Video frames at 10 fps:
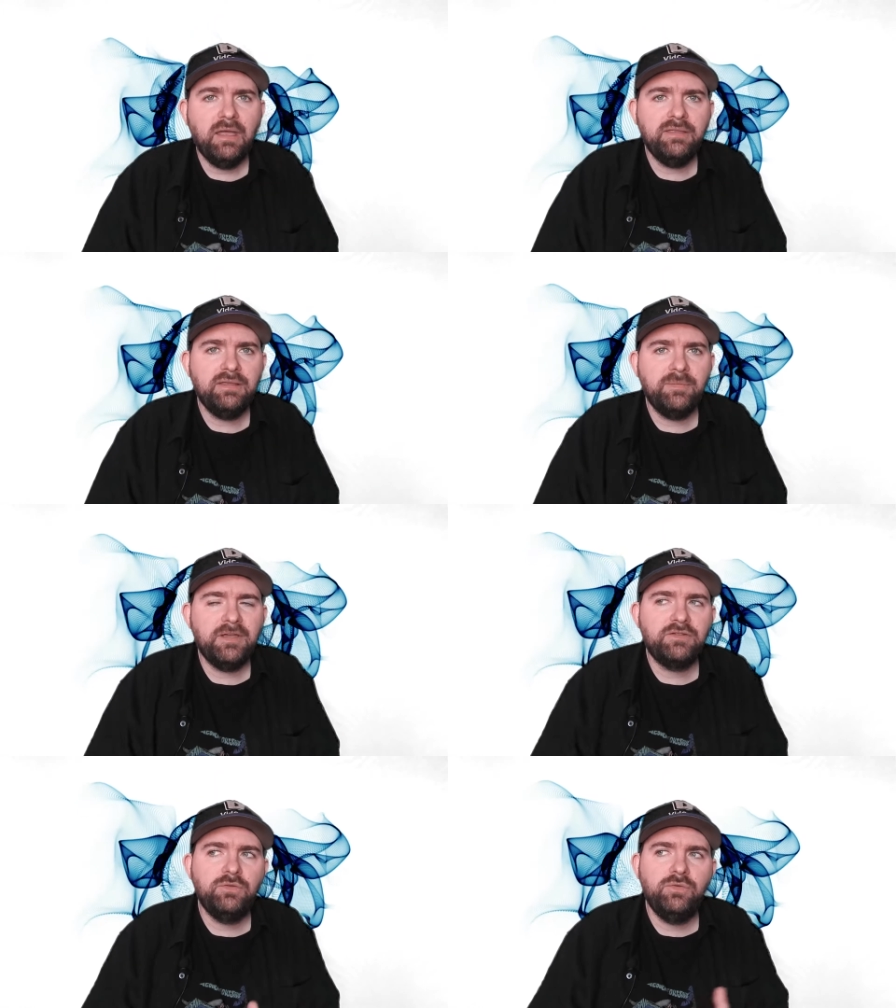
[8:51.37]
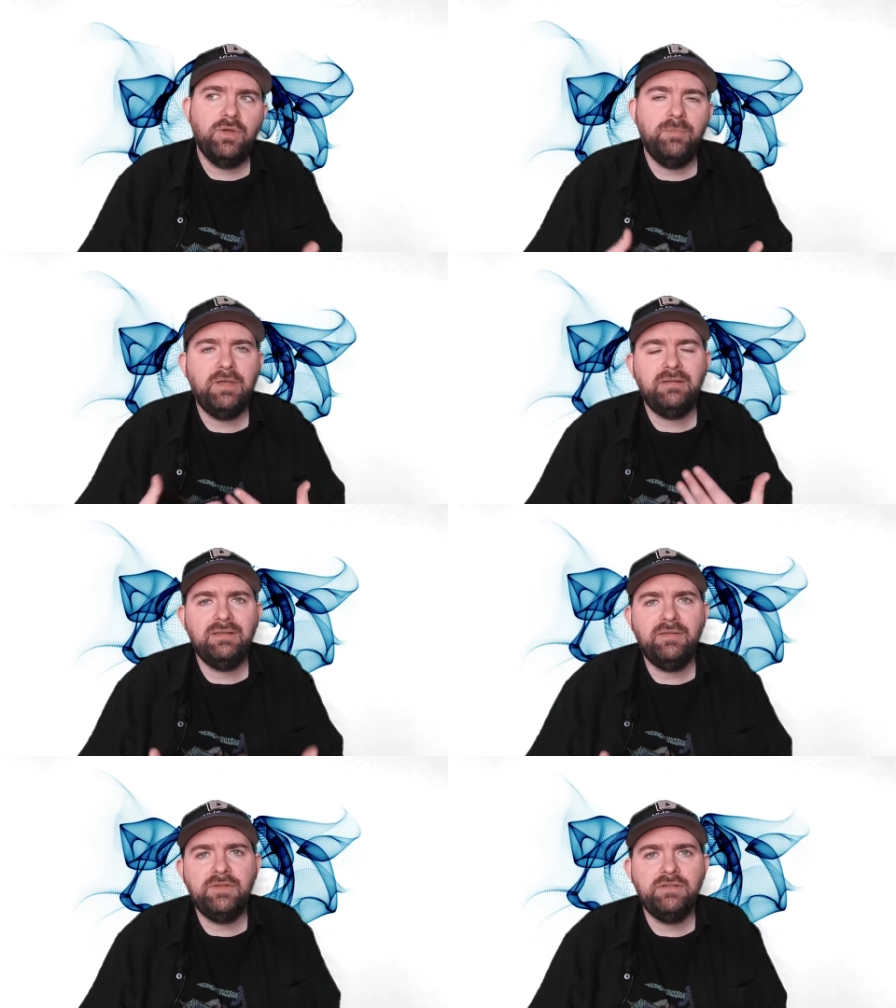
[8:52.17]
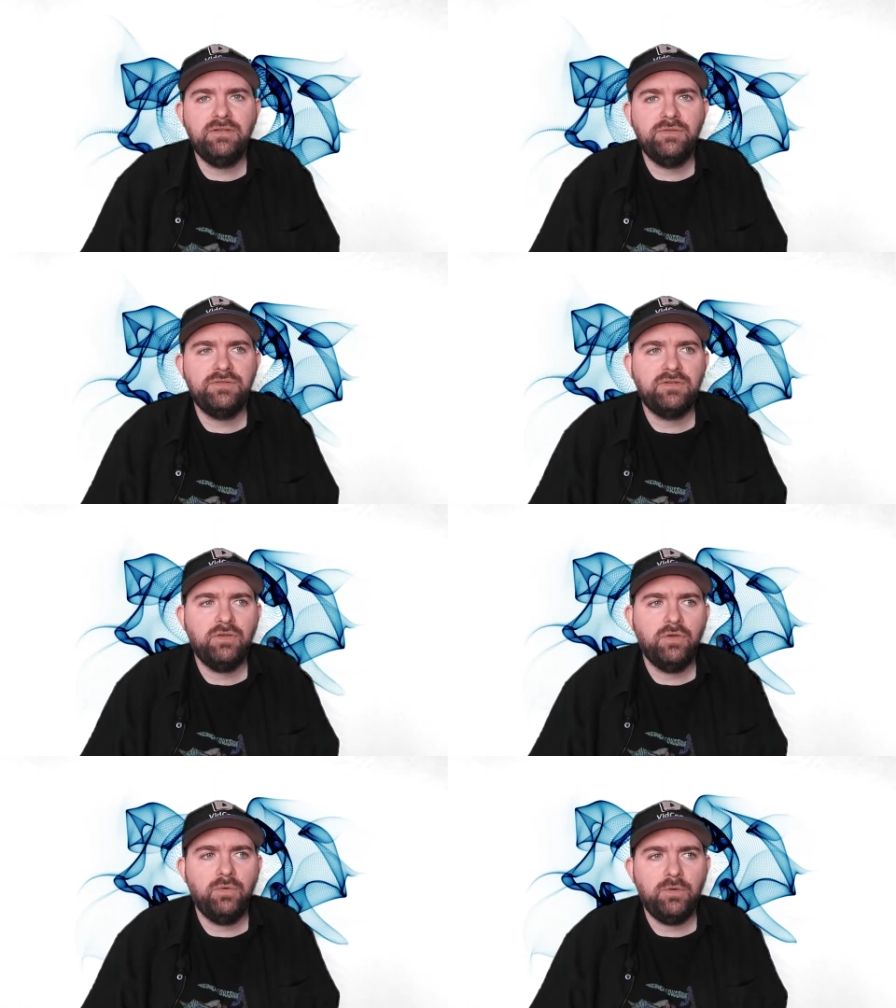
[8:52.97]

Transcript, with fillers: I think back to about 11 years ago.